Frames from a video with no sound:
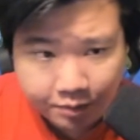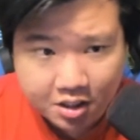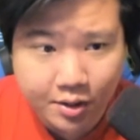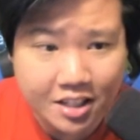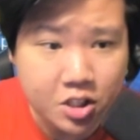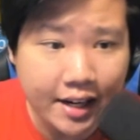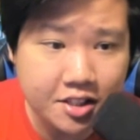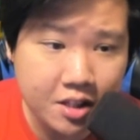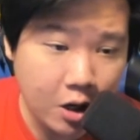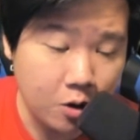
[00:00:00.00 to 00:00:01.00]
So as you
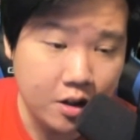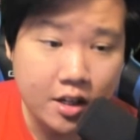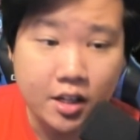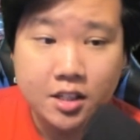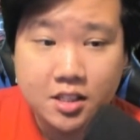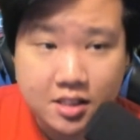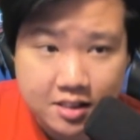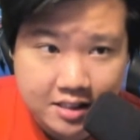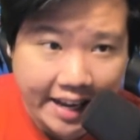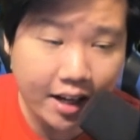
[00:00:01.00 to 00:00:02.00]
guys know,
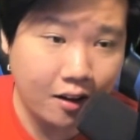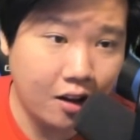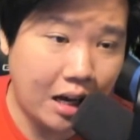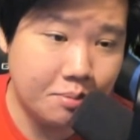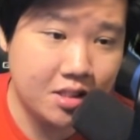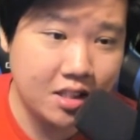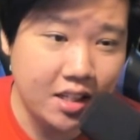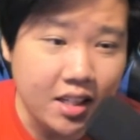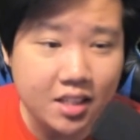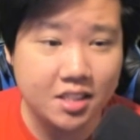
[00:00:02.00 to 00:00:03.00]
Cylcops
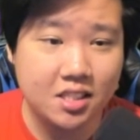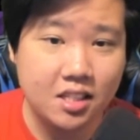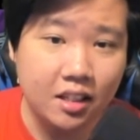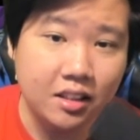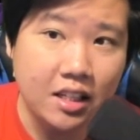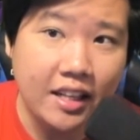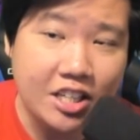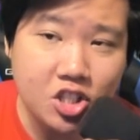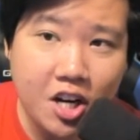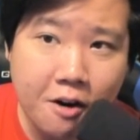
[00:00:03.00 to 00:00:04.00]
is the
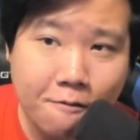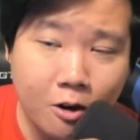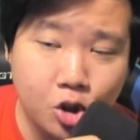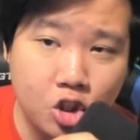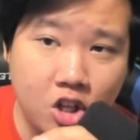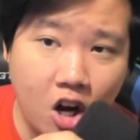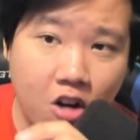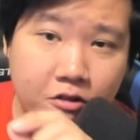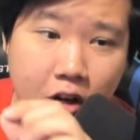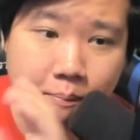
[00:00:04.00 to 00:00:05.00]
legendary version
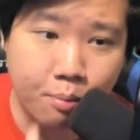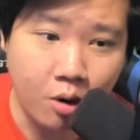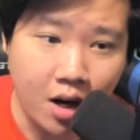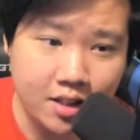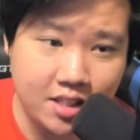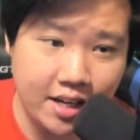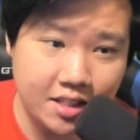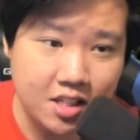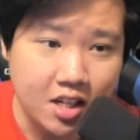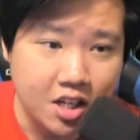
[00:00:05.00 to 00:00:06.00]
of
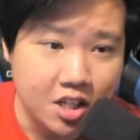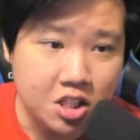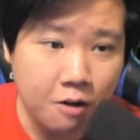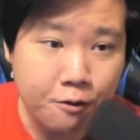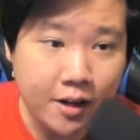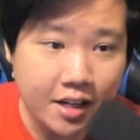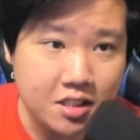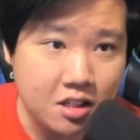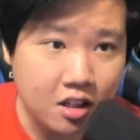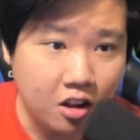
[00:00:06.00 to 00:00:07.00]
Brontes. So if you
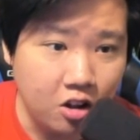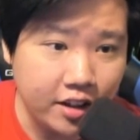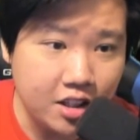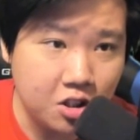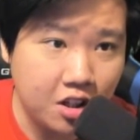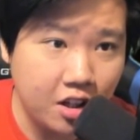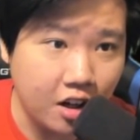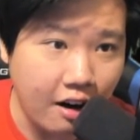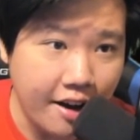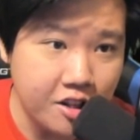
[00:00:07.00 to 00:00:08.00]
guys look into
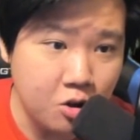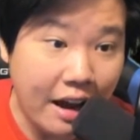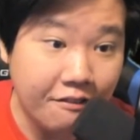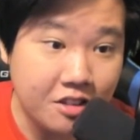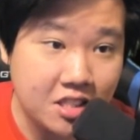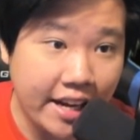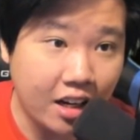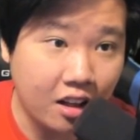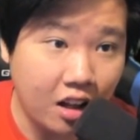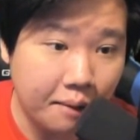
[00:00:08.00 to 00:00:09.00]
here, I do have the
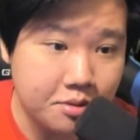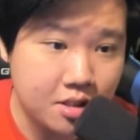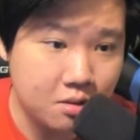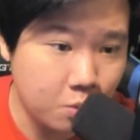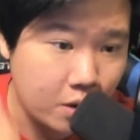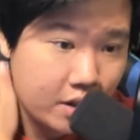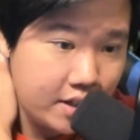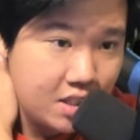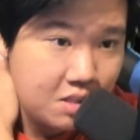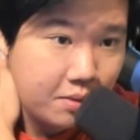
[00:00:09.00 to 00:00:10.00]
Cylcops. Where
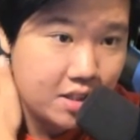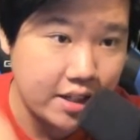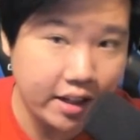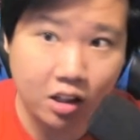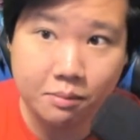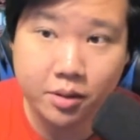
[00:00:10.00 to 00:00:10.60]
is my Cylcops?